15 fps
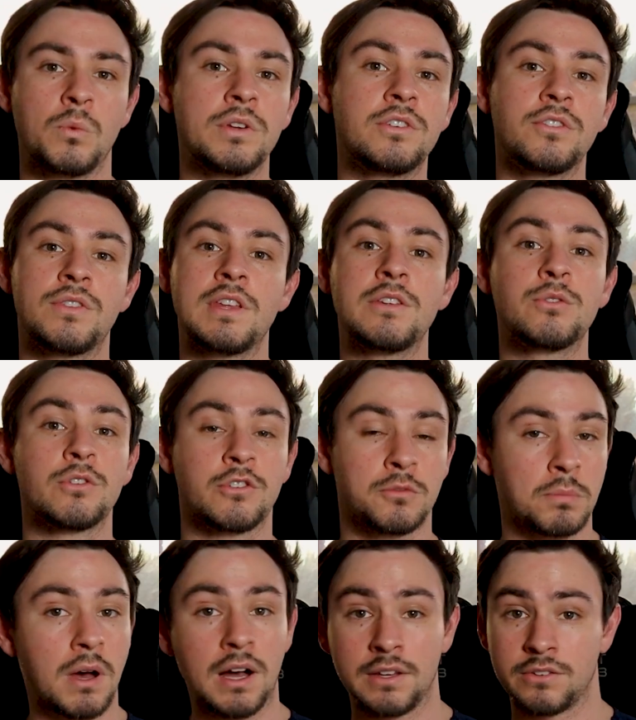which of these
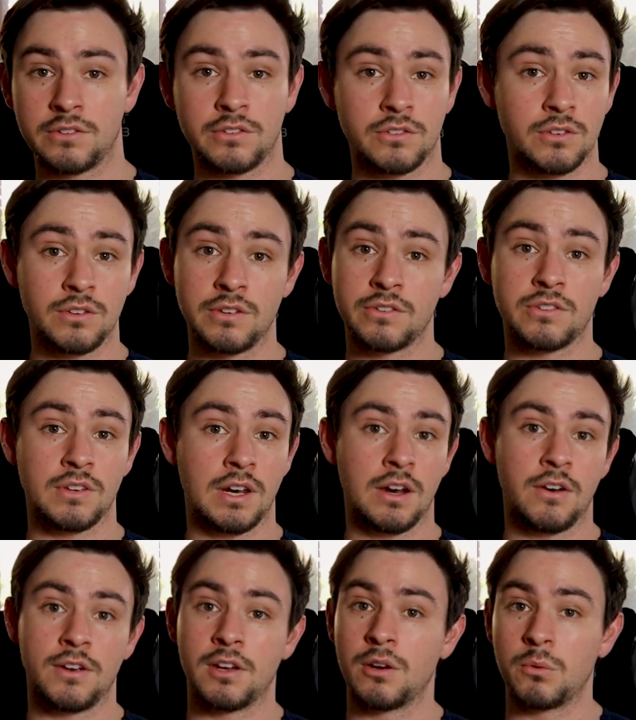responses to the
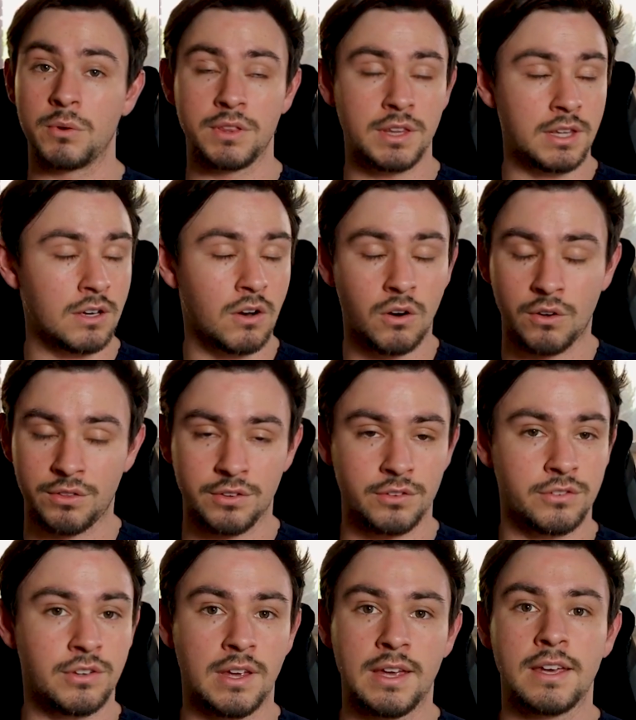scenario would the author
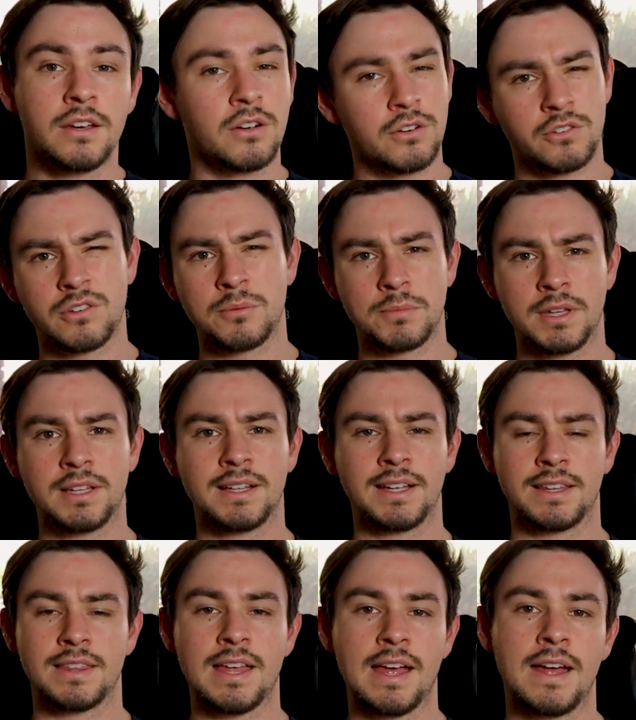take, or something
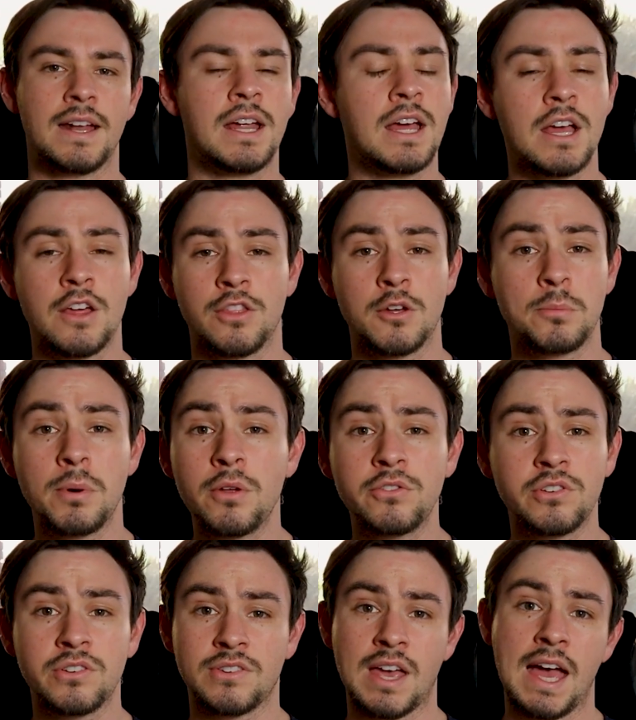like that. They're
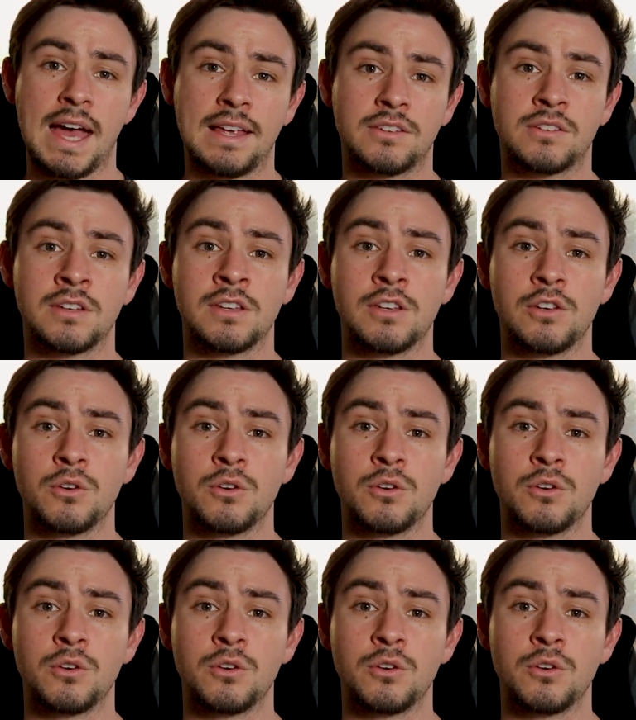both just asking